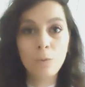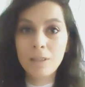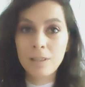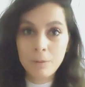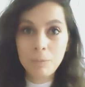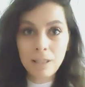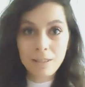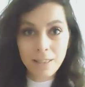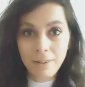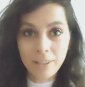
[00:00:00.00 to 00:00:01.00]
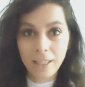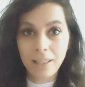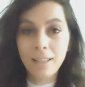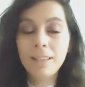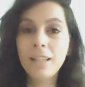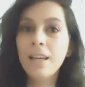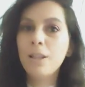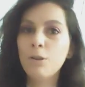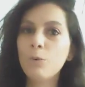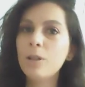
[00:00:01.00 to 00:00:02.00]
when somebody's navigating
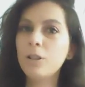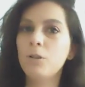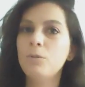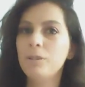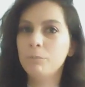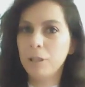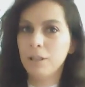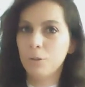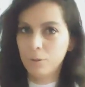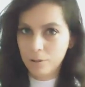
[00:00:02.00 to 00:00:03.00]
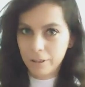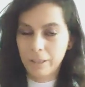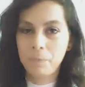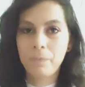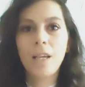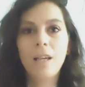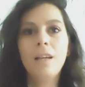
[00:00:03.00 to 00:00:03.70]
through a low libido time.